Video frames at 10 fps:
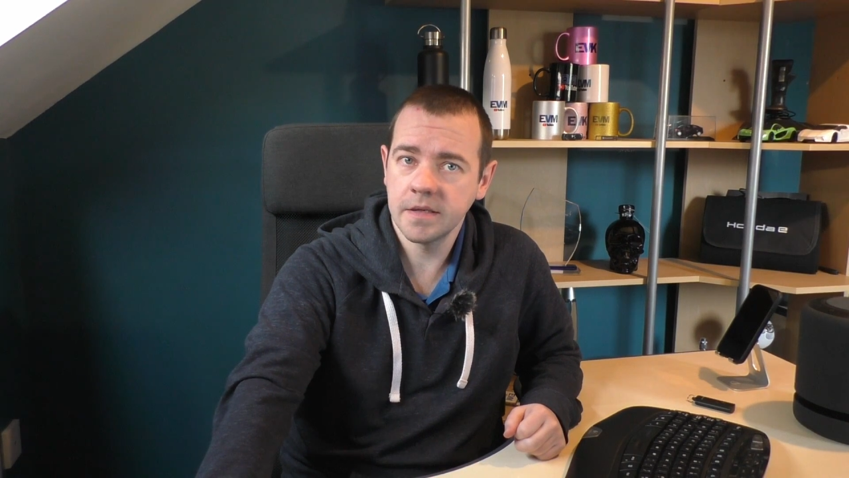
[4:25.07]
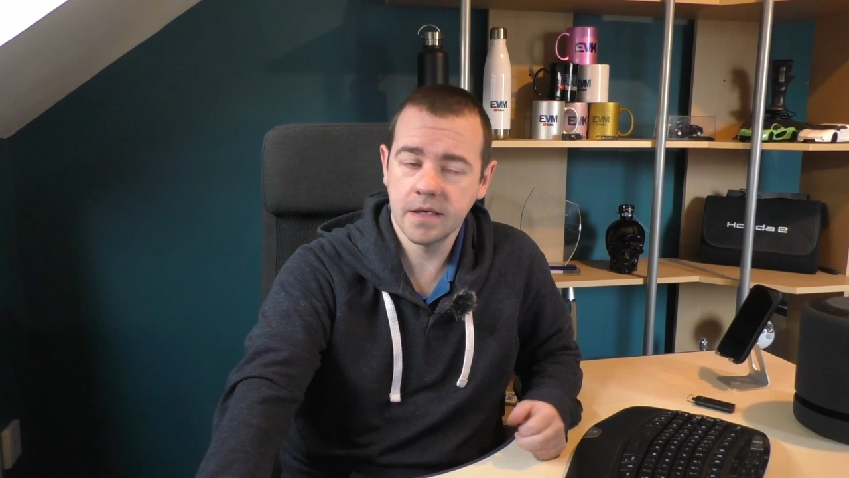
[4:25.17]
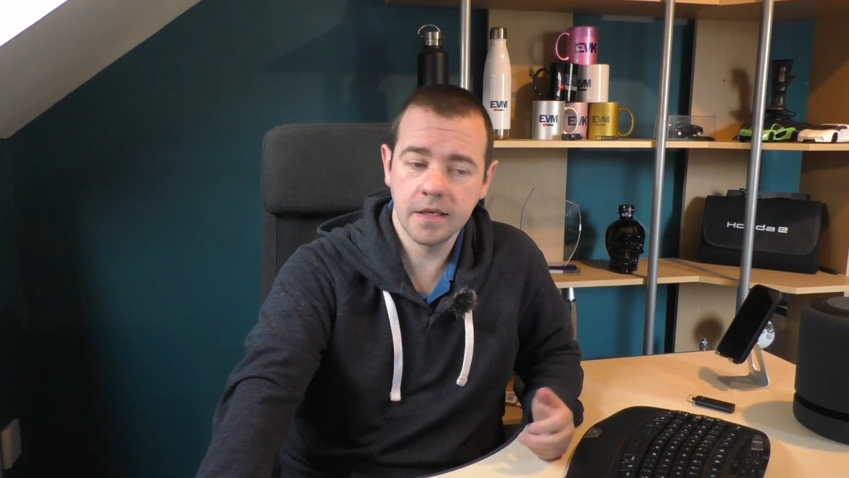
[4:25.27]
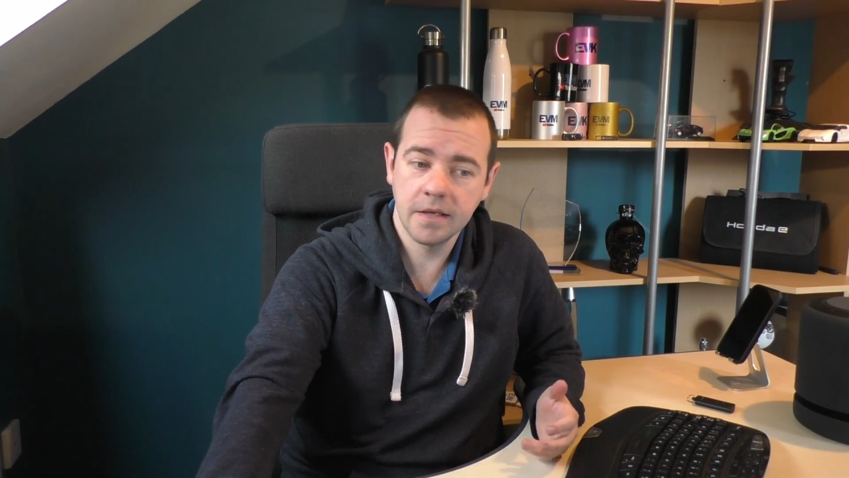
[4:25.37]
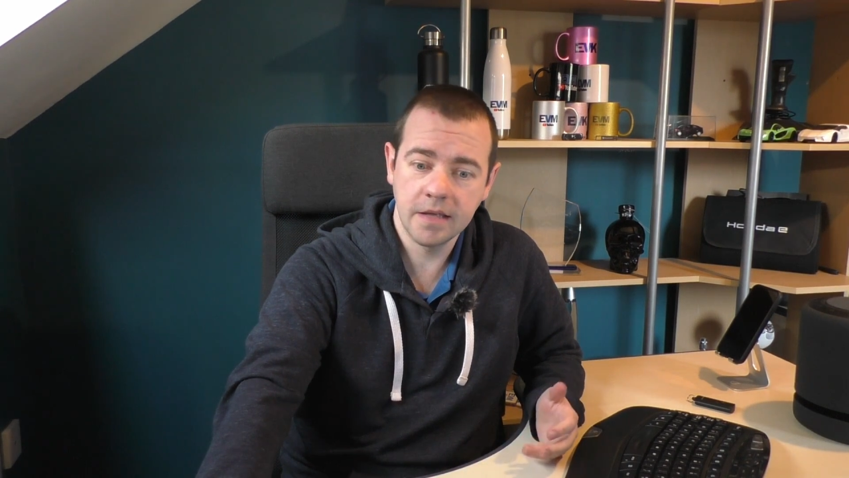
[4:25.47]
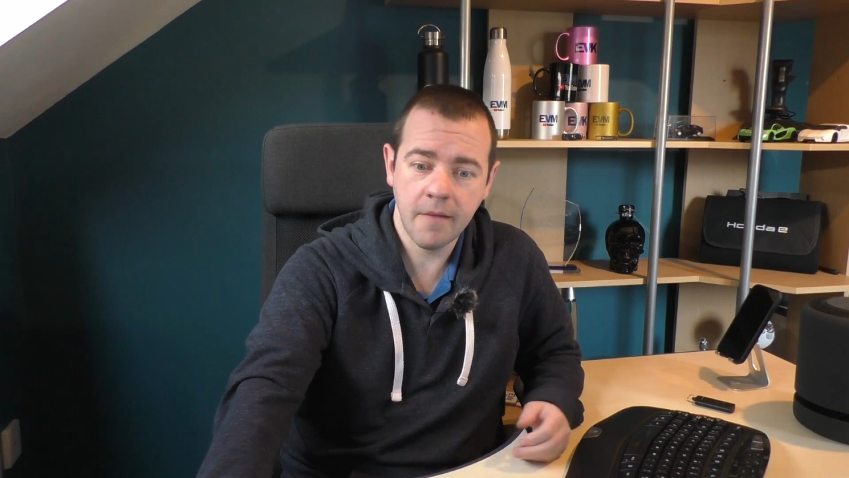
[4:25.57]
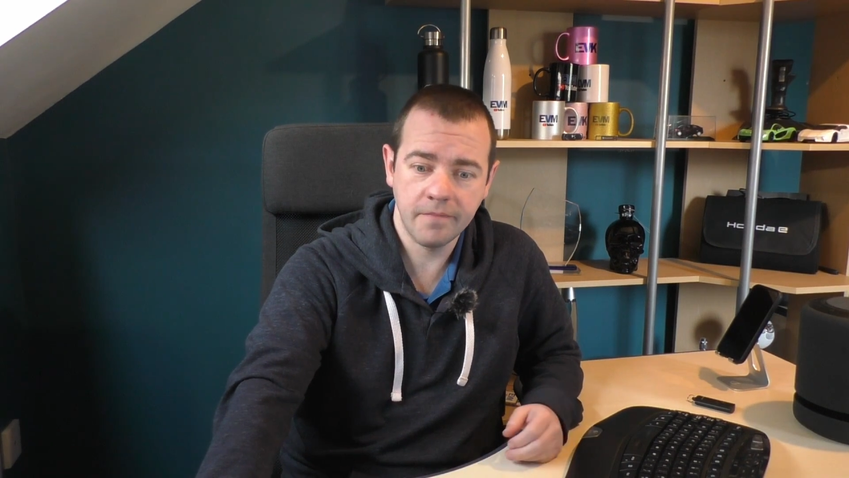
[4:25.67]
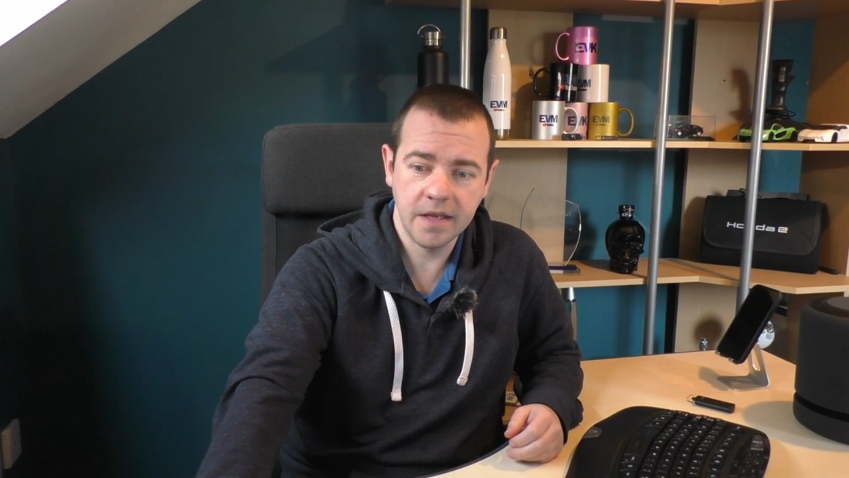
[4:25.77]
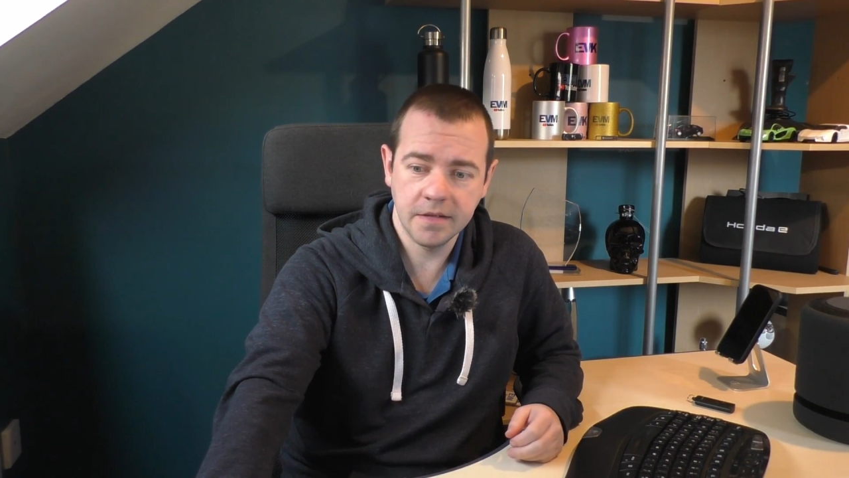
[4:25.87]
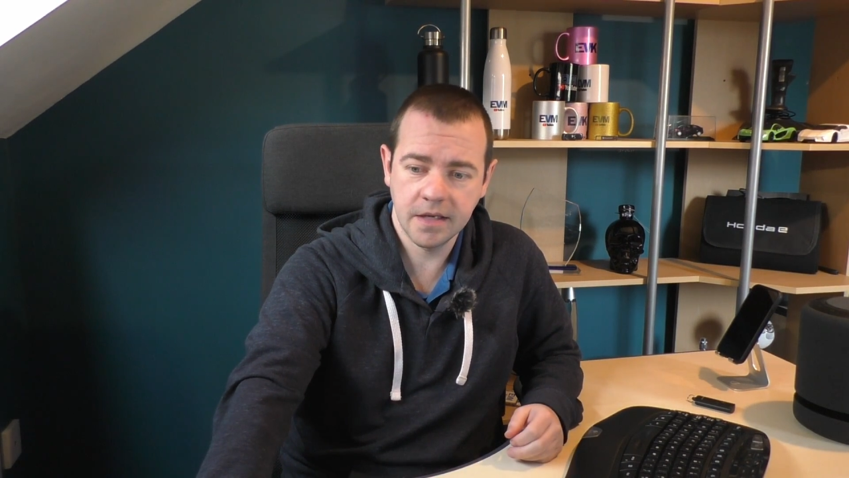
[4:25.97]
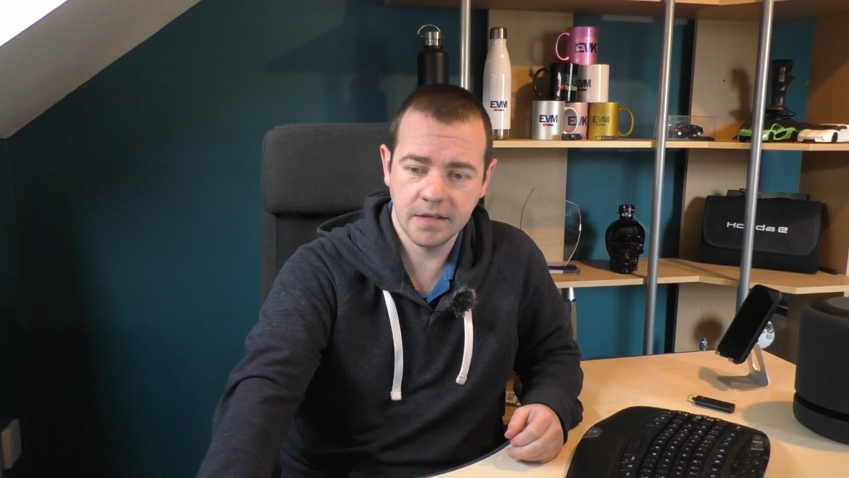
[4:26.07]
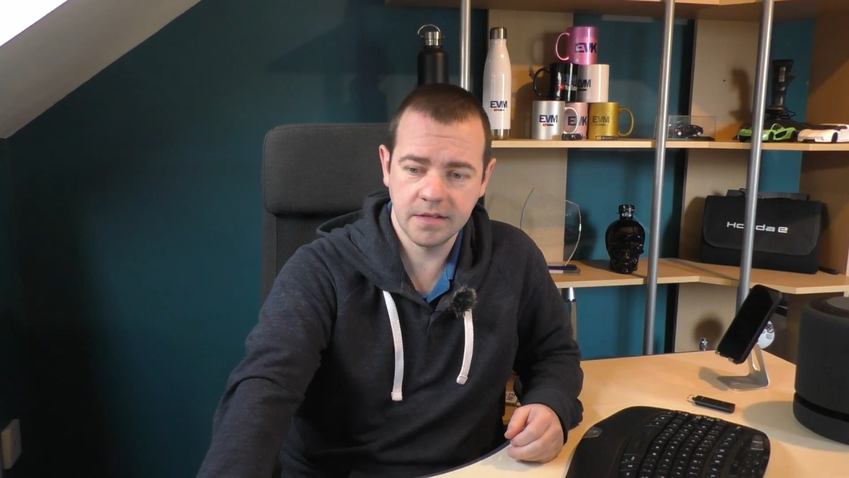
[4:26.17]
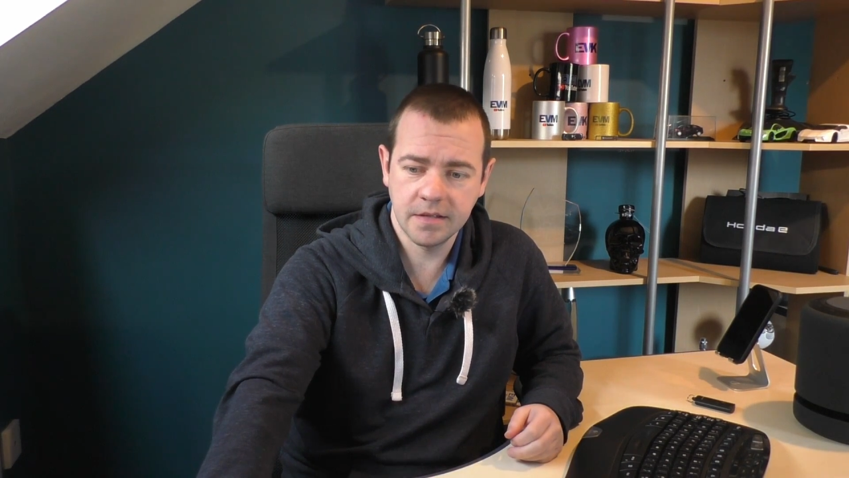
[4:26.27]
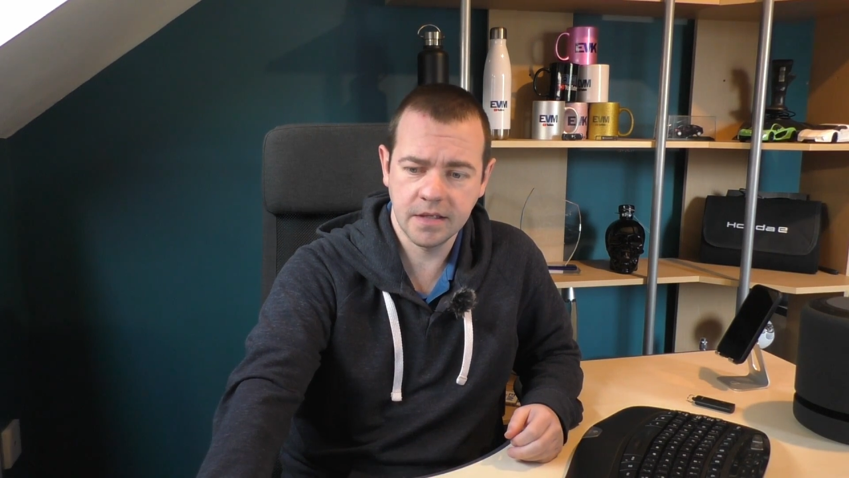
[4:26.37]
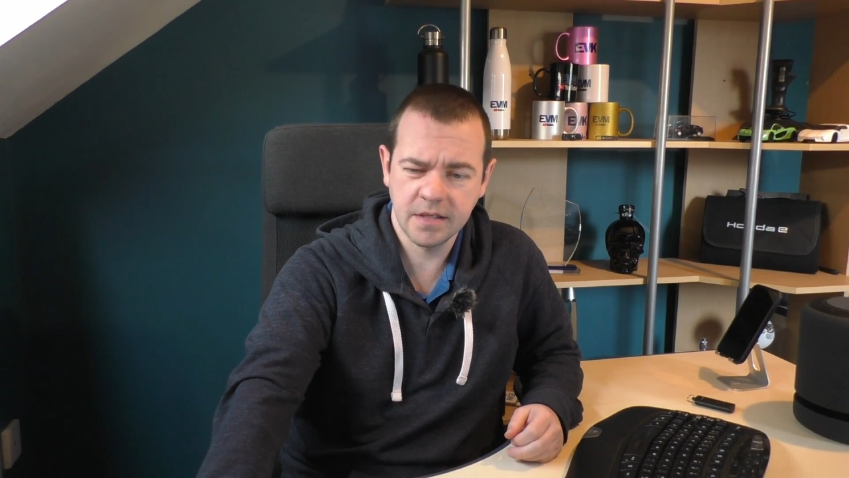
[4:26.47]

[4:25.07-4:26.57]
Uh, yeah, it's, it's,